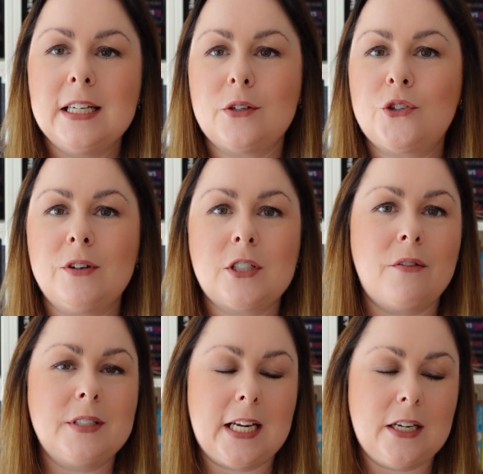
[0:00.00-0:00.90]
Now, Story's
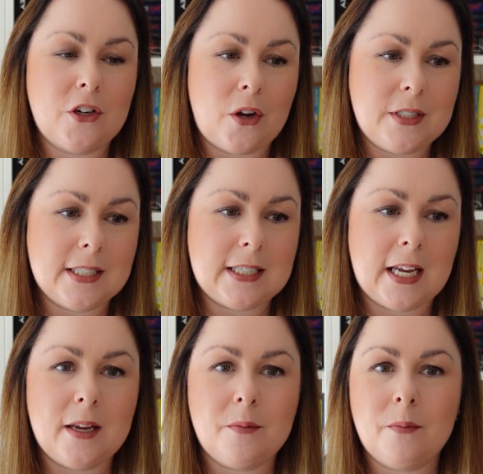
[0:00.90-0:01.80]
obviously noticed
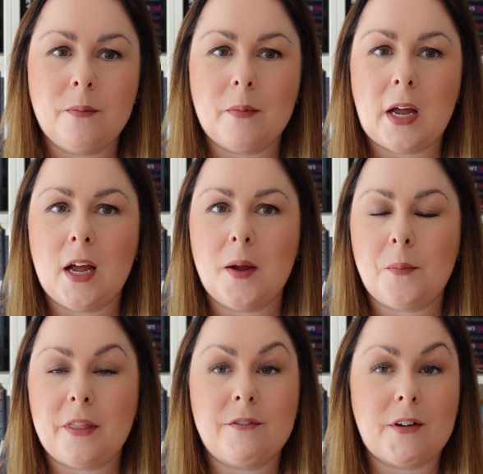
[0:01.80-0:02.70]
him,
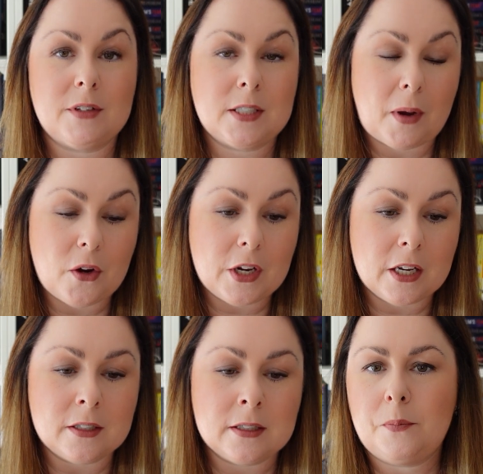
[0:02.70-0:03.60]
but they've never
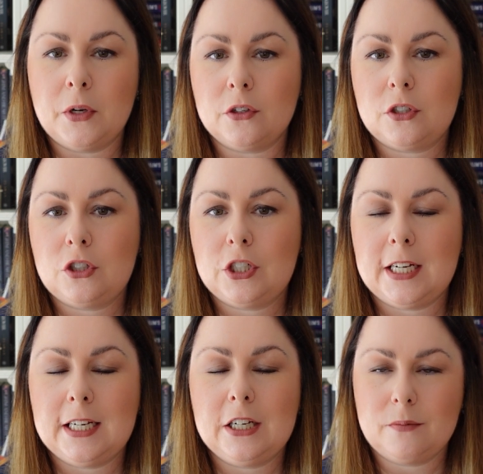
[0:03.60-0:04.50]
spoken, but
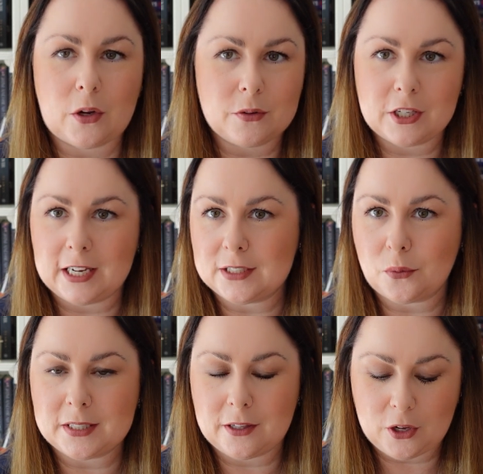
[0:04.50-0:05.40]
she knows that he's
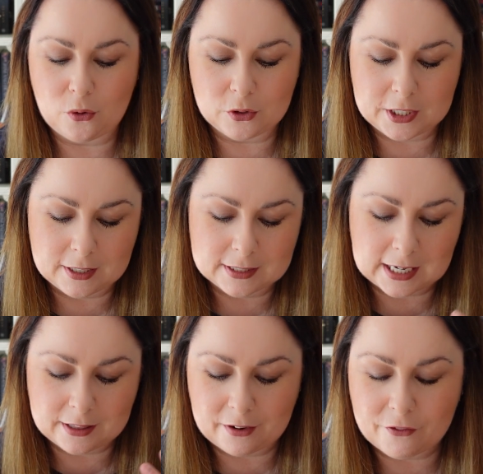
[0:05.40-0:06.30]
always in the audience,
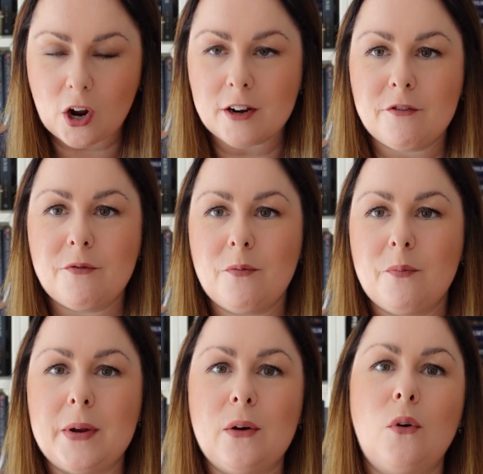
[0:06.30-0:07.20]
and they've kind of
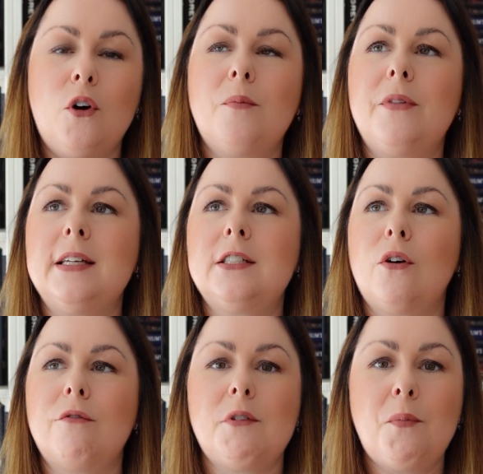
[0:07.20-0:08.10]
built up this
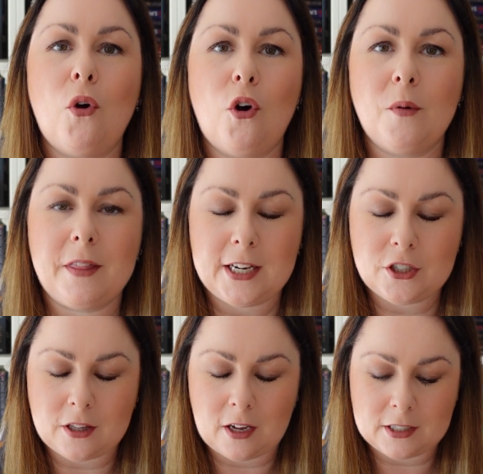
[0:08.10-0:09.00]
sort of rapport with each
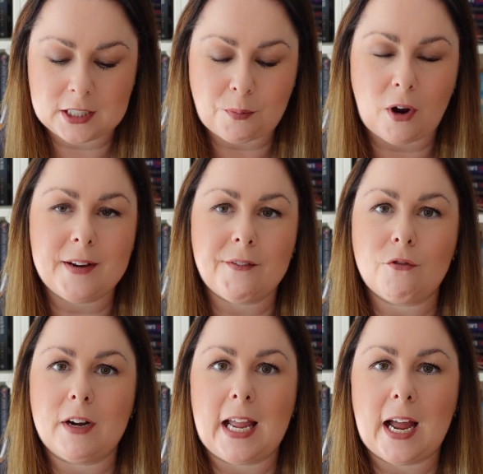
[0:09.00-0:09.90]
other despite never
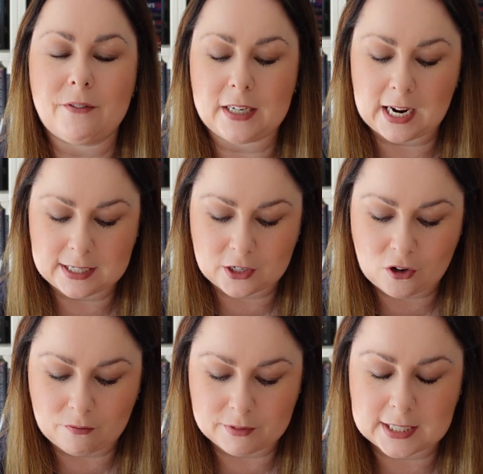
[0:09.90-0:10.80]
really having had a
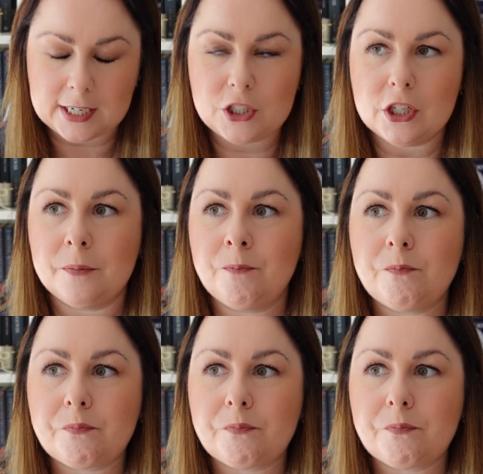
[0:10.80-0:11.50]
conversation.